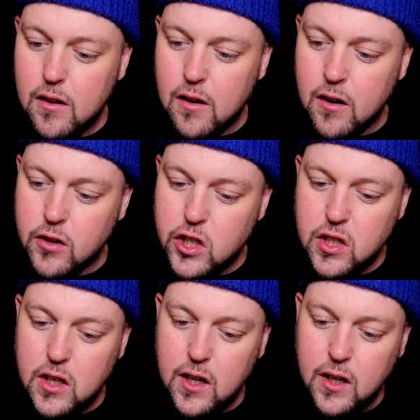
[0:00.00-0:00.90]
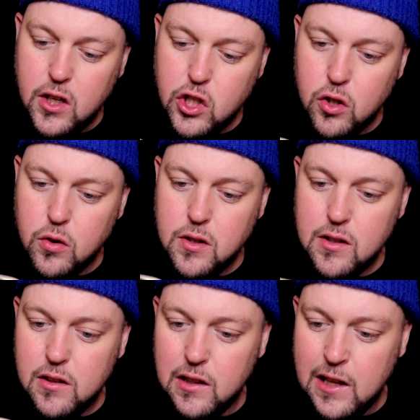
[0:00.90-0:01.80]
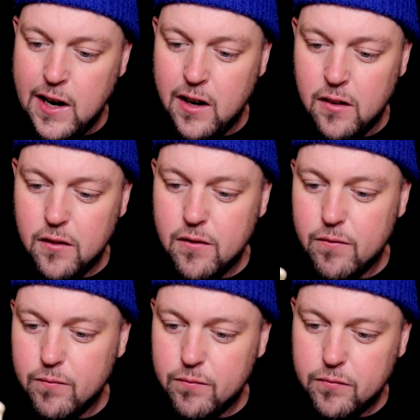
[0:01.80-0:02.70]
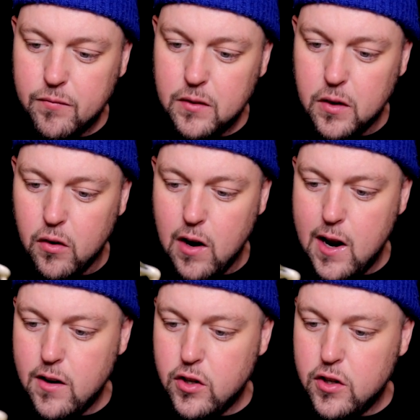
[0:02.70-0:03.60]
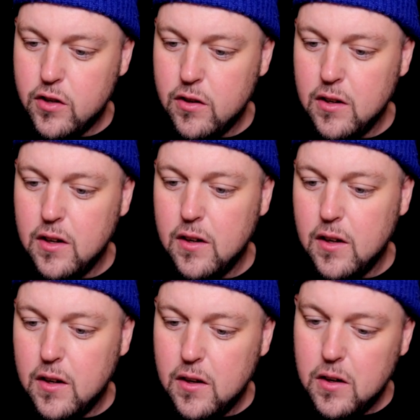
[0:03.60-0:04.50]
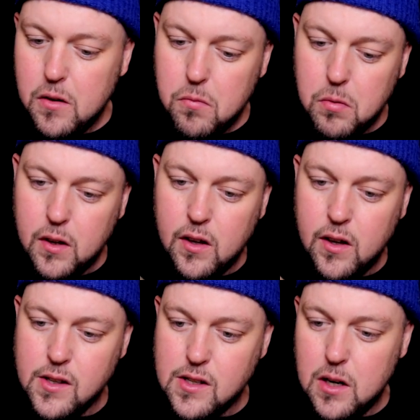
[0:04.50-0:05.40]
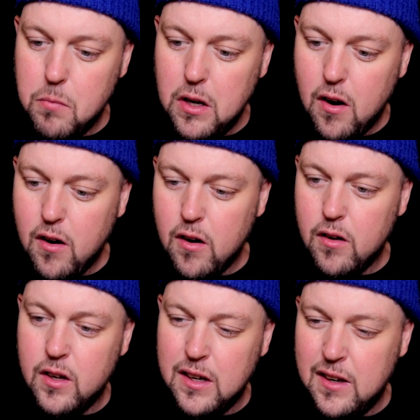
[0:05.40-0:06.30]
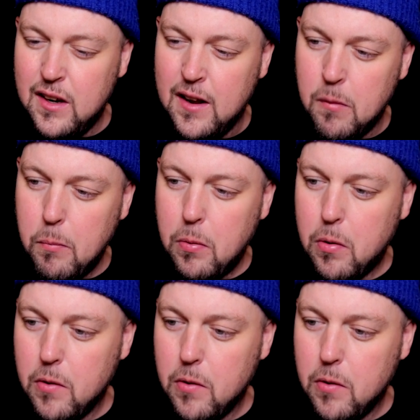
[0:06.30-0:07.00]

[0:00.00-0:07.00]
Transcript: our chini juice laden ranch because it's going to be hard to dip